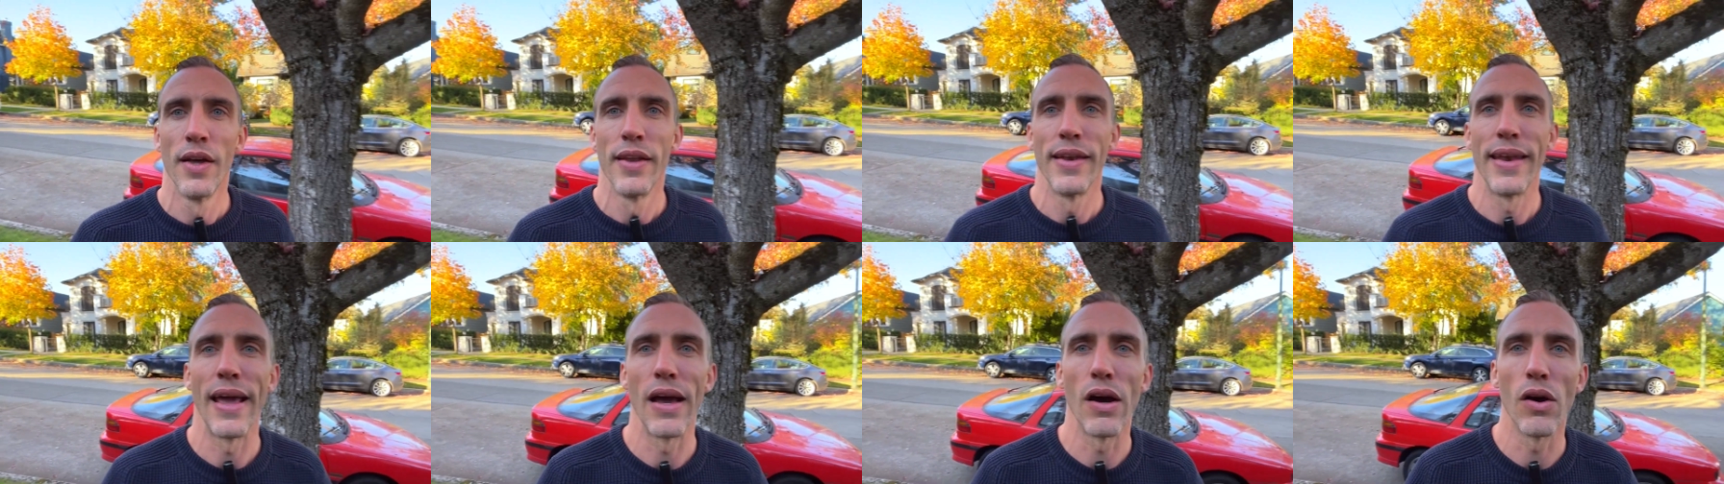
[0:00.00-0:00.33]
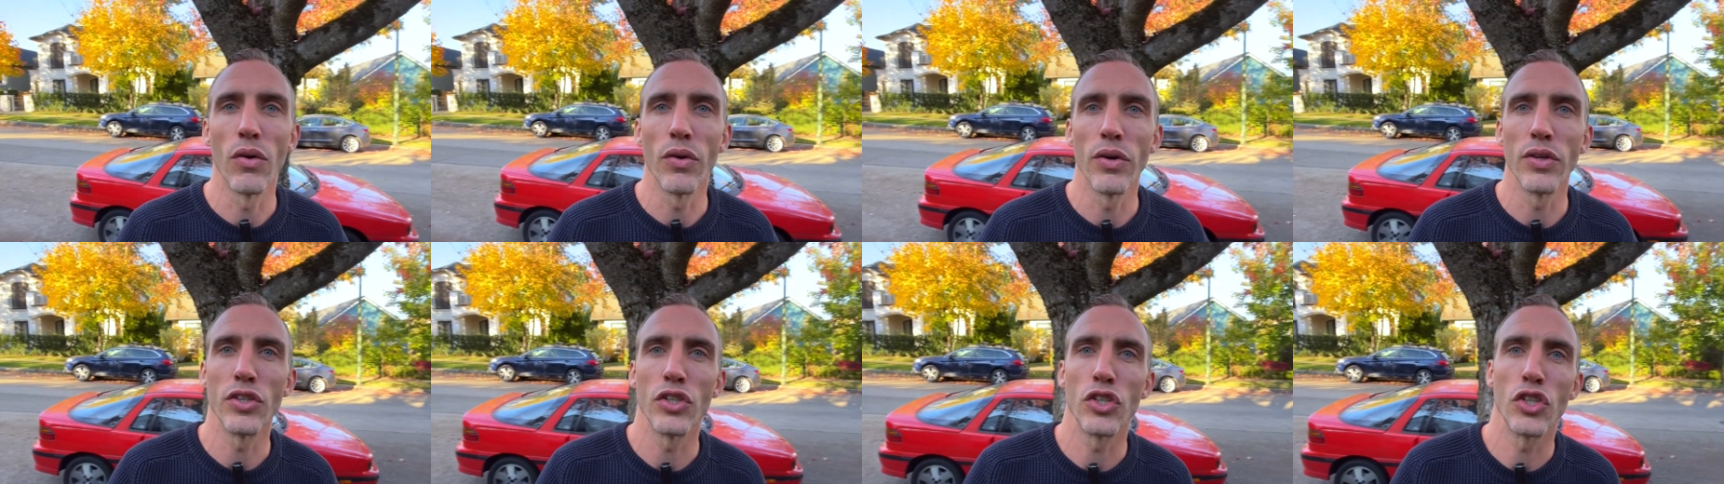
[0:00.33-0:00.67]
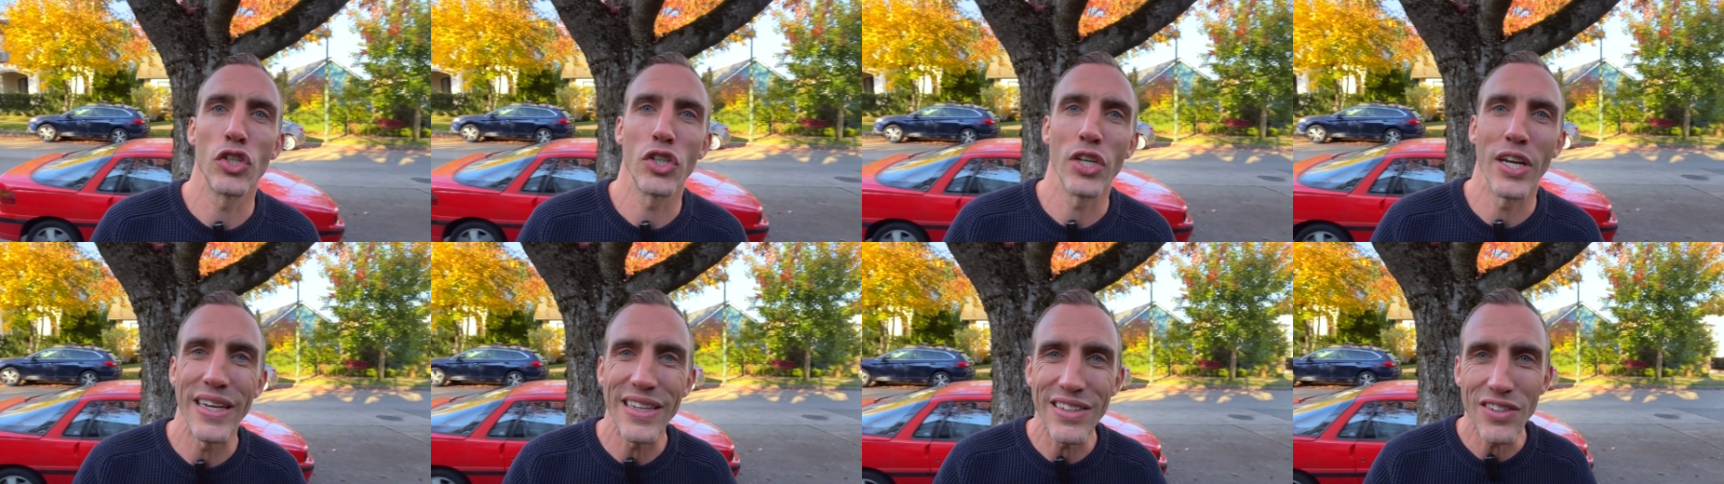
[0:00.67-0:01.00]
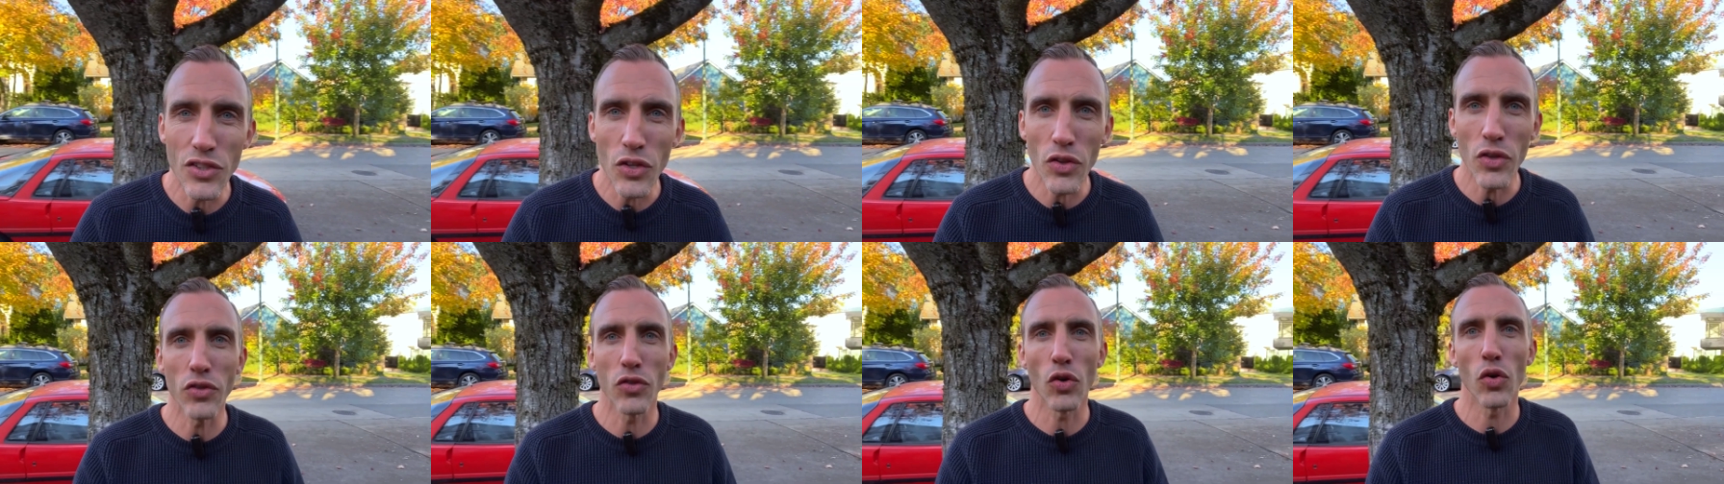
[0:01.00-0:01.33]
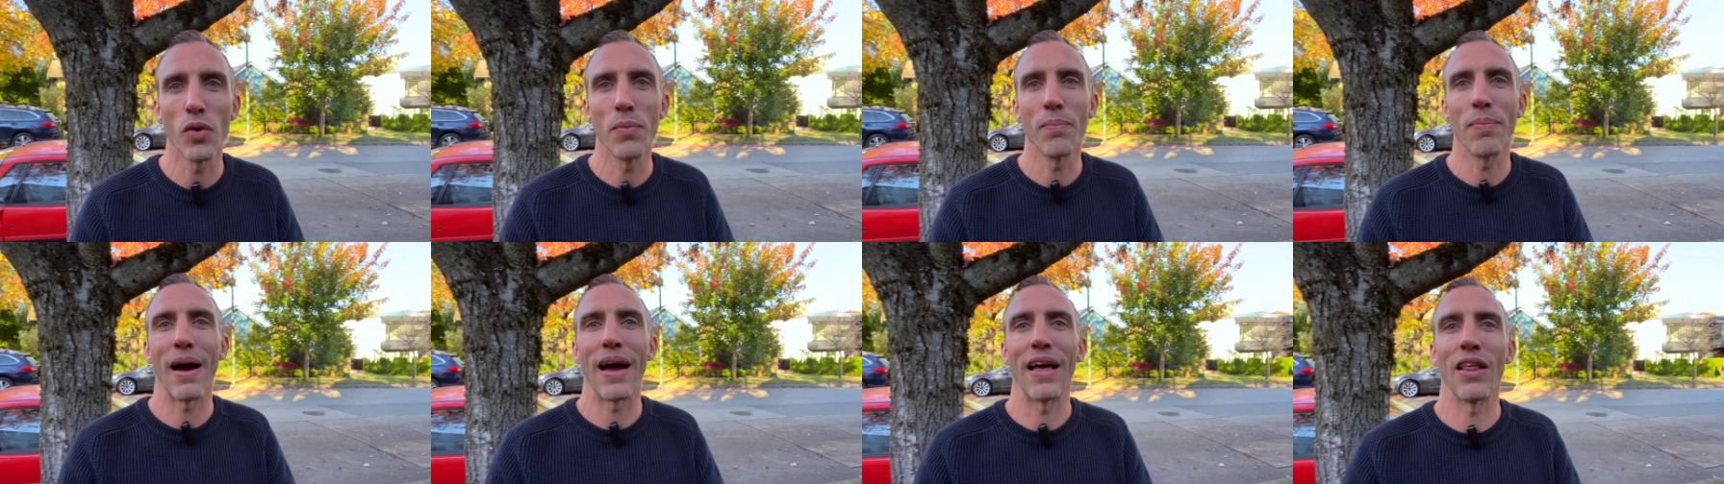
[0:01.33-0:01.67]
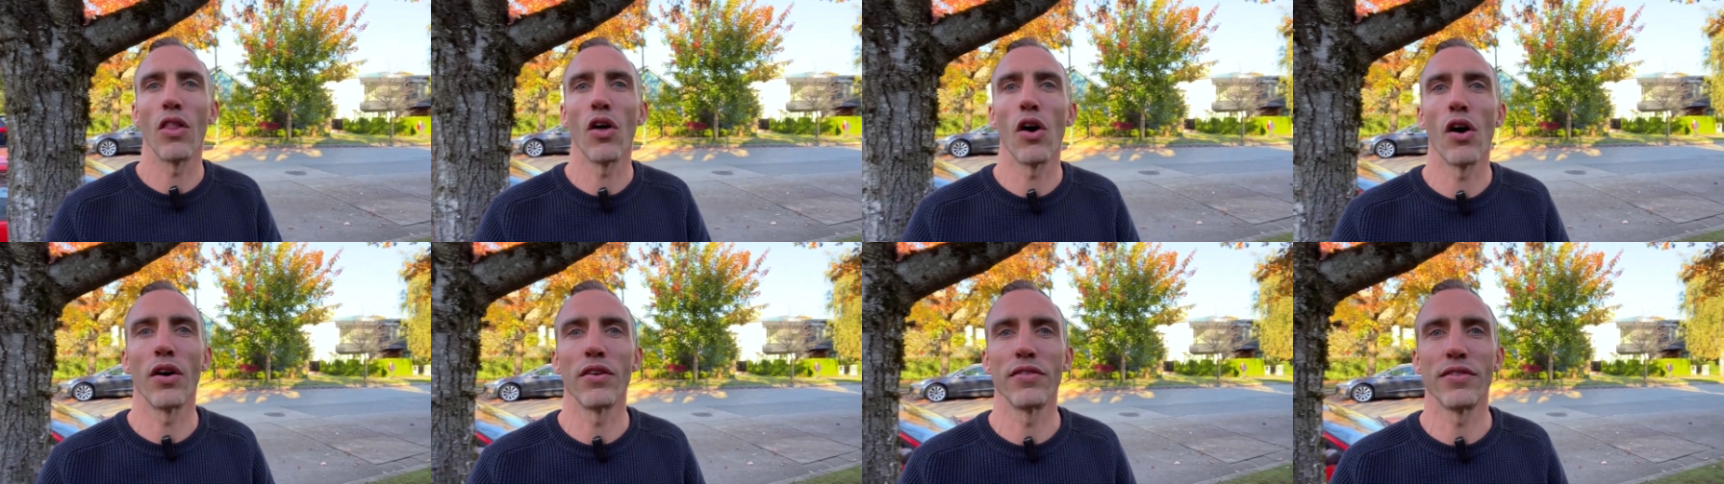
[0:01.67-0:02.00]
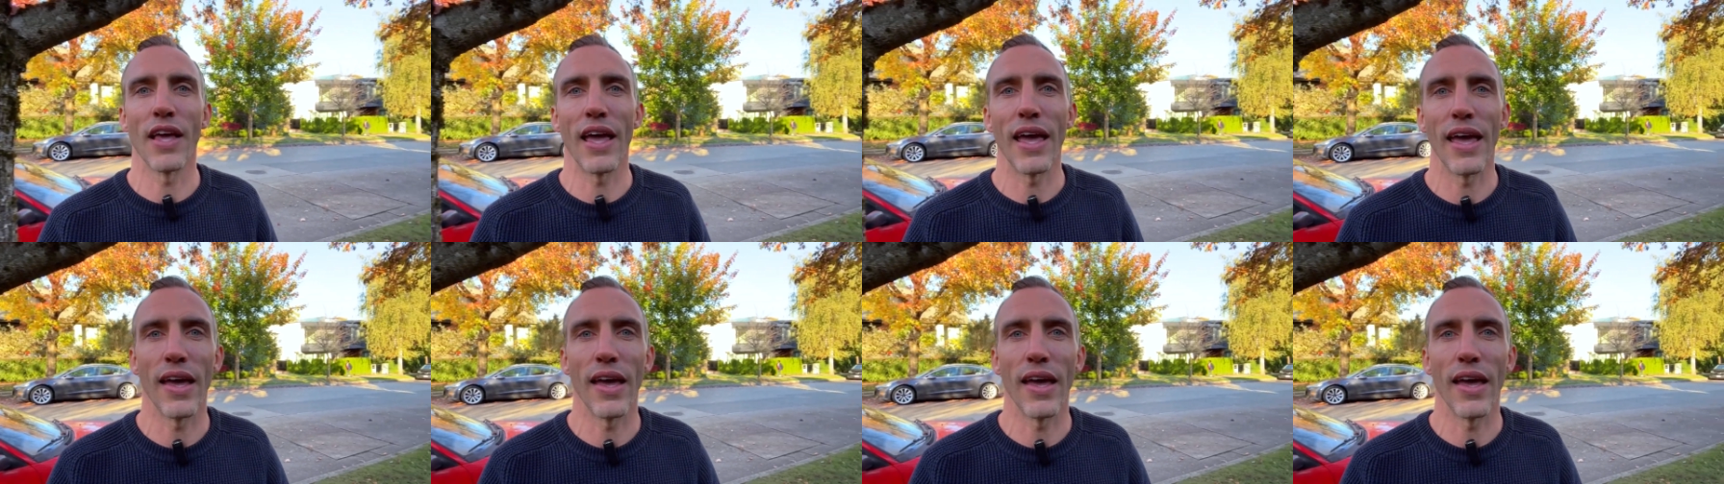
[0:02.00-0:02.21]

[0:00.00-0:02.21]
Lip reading: Now, changes to the zoning bylaws